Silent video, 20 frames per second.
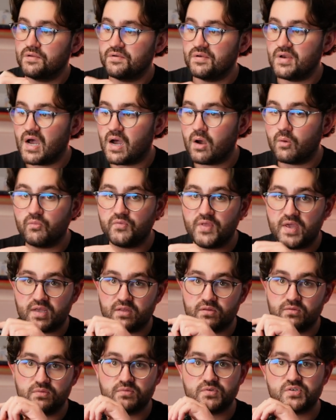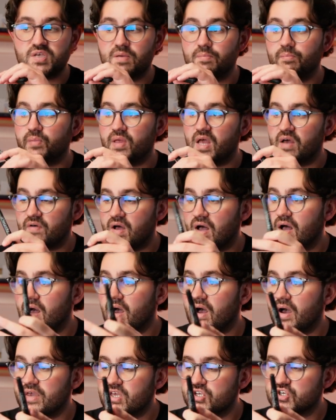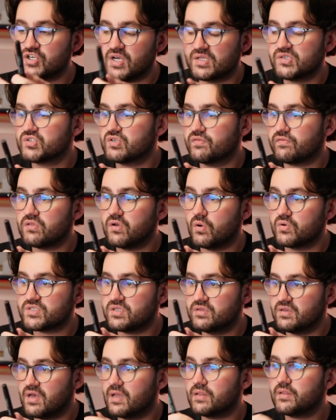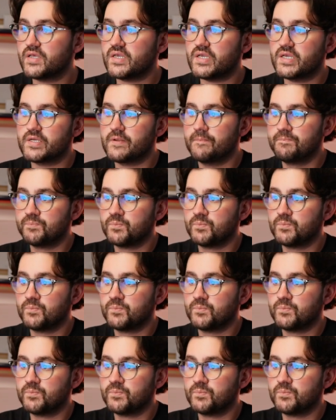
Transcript: now they can simply have a higher chance of closing that lead.